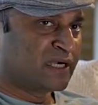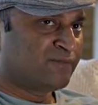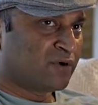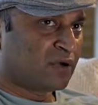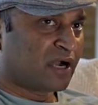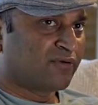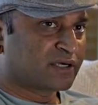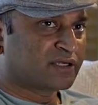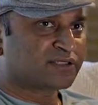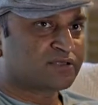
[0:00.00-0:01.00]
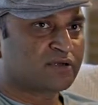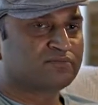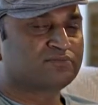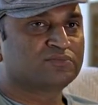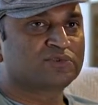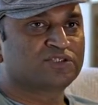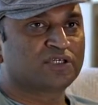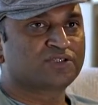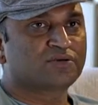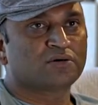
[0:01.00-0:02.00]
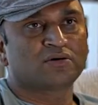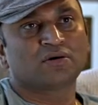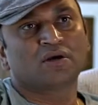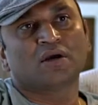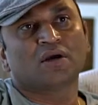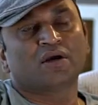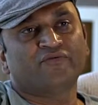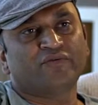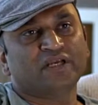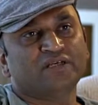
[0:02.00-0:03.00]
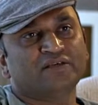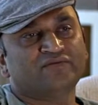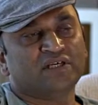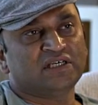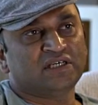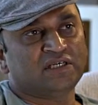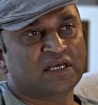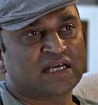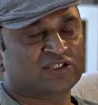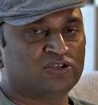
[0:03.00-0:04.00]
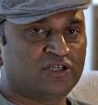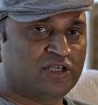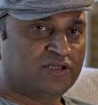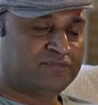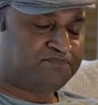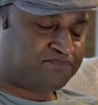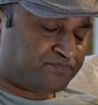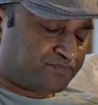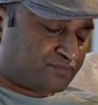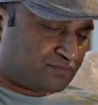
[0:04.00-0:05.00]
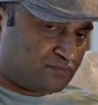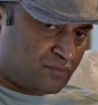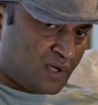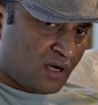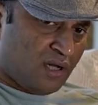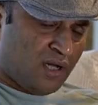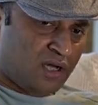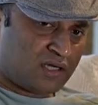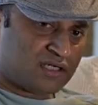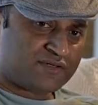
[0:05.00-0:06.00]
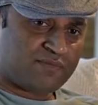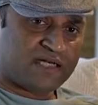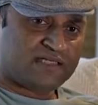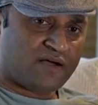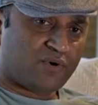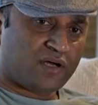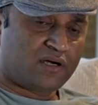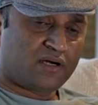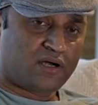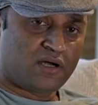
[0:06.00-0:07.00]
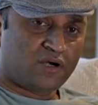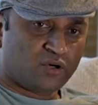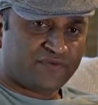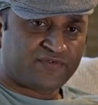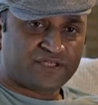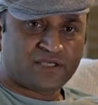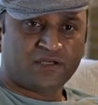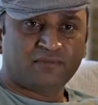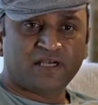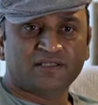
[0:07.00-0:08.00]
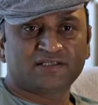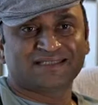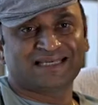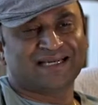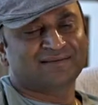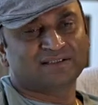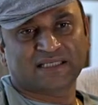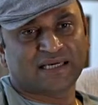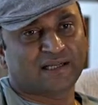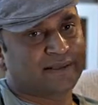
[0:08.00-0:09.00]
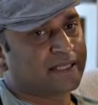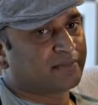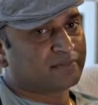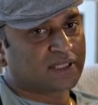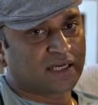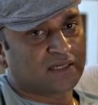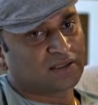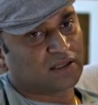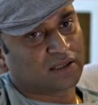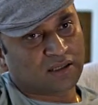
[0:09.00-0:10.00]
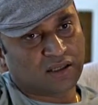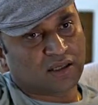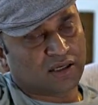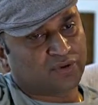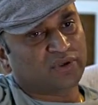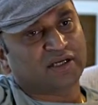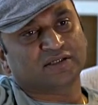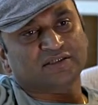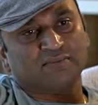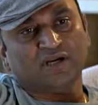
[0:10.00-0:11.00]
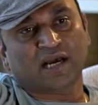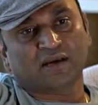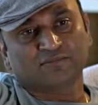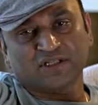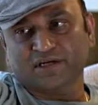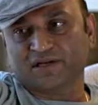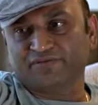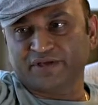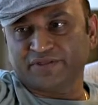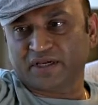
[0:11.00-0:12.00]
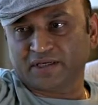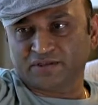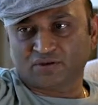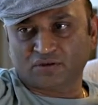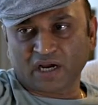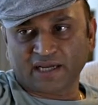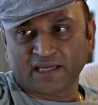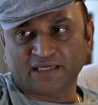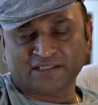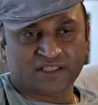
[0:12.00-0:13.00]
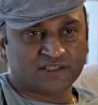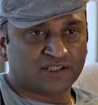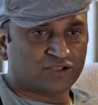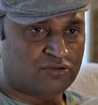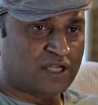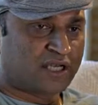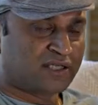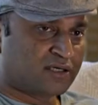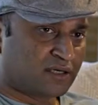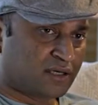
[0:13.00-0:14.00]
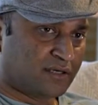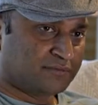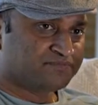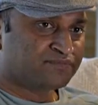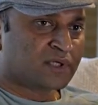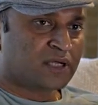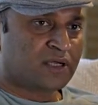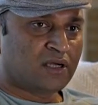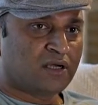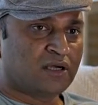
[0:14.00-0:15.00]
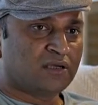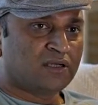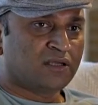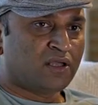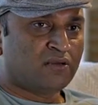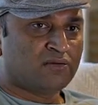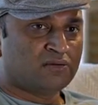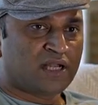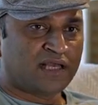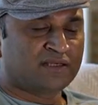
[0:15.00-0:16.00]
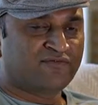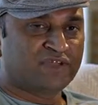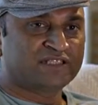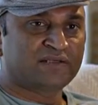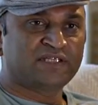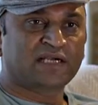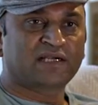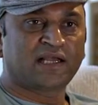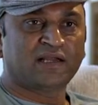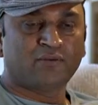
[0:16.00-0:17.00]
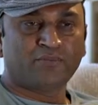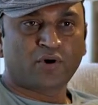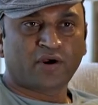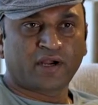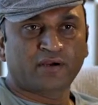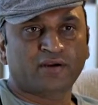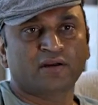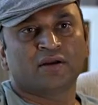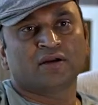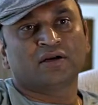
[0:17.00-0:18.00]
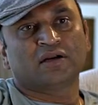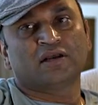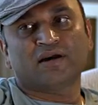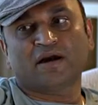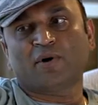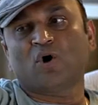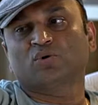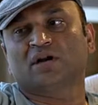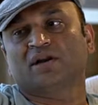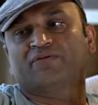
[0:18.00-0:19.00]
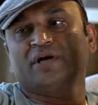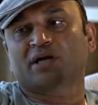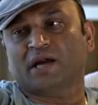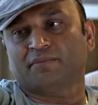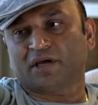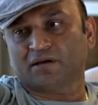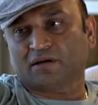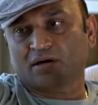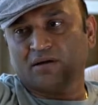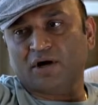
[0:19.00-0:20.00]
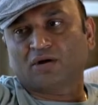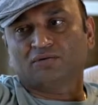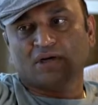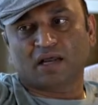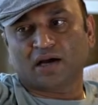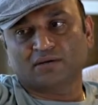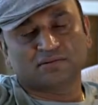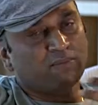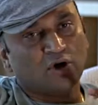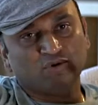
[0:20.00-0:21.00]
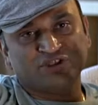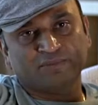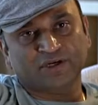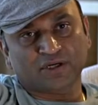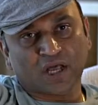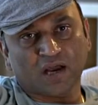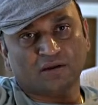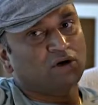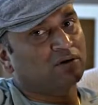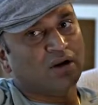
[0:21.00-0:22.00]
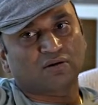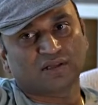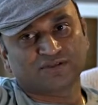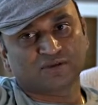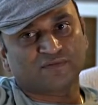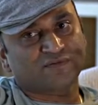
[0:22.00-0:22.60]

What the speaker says: But for our custom shirt store, we actually customize our notification emails, sending them that it will take some time, the delivery thing. So I change to like with the subject line important, about delivery timing, about shipping time, or all that stuff.